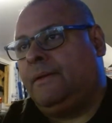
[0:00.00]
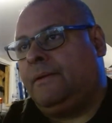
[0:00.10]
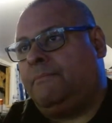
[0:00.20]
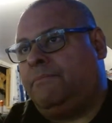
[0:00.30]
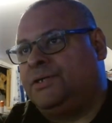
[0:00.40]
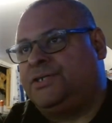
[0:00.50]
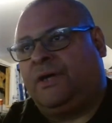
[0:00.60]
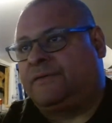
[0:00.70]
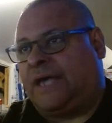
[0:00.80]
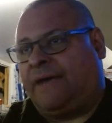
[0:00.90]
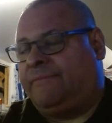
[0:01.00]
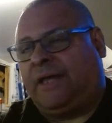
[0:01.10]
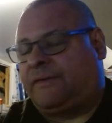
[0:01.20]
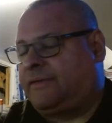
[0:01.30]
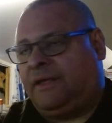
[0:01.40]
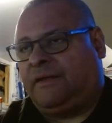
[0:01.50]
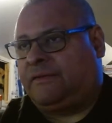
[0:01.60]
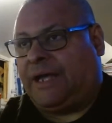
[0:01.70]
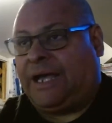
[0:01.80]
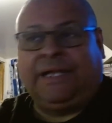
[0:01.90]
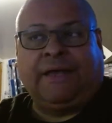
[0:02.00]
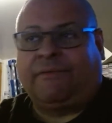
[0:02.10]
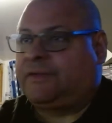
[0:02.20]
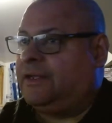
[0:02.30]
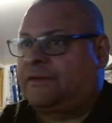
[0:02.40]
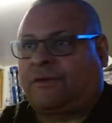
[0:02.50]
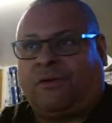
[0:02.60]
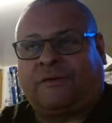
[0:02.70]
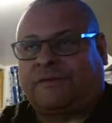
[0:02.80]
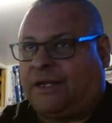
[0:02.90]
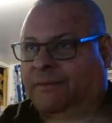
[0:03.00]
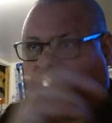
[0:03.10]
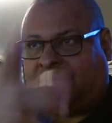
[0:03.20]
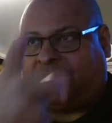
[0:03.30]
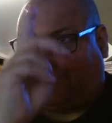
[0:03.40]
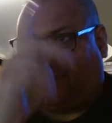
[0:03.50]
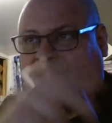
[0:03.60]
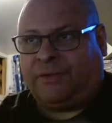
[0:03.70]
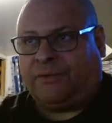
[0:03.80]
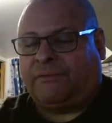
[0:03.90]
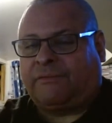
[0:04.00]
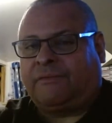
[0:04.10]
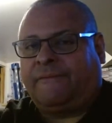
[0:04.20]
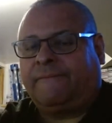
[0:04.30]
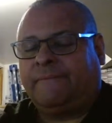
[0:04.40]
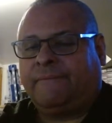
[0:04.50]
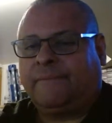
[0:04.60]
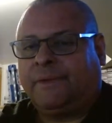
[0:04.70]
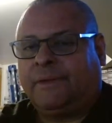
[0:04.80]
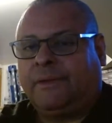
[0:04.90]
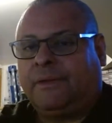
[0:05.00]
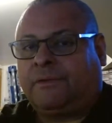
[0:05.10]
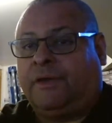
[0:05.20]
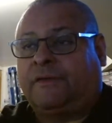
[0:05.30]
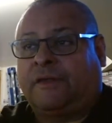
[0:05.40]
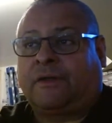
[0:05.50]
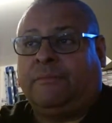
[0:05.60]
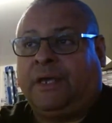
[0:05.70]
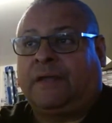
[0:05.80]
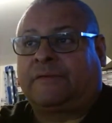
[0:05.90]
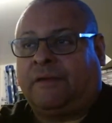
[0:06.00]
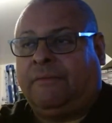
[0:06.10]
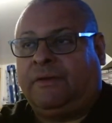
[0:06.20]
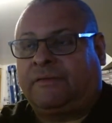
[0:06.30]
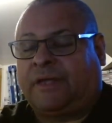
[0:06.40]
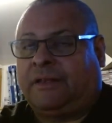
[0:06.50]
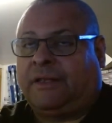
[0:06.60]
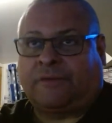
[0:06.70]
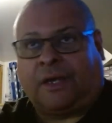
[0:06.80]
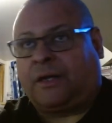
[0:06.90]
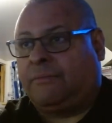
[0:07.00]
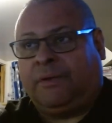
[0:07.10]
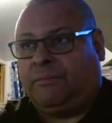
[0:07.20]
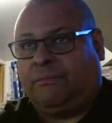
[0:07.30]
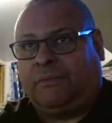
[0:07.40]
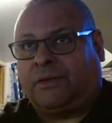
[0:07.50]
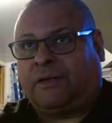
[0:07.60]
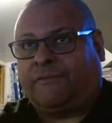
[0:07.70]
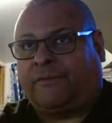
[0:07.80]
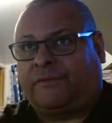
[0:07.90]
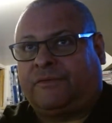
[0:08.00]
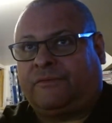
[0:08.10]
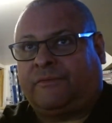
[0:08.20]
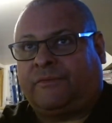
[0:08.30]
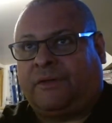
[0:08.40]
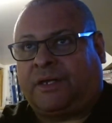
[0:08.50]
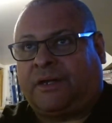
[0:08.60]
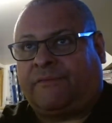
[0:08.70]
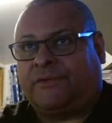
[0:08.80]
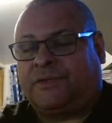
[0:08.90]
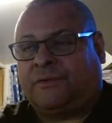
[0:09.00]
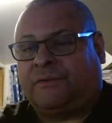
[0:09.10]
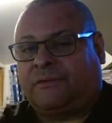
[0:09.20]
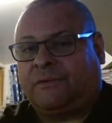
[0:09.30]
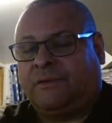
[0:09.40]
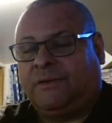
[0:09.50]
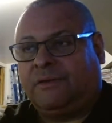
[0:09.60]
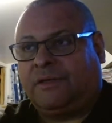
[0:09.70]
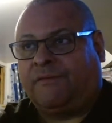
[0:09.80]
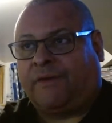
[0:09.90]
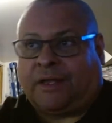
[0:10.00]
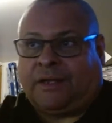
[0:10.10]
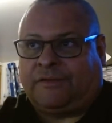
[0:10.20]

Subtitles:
But Jill's, I never seen his call sign on my 10 meters. So he says he's gonna be on 10 meters that day. So I'm gonna be looking out for Jill's. If I can at least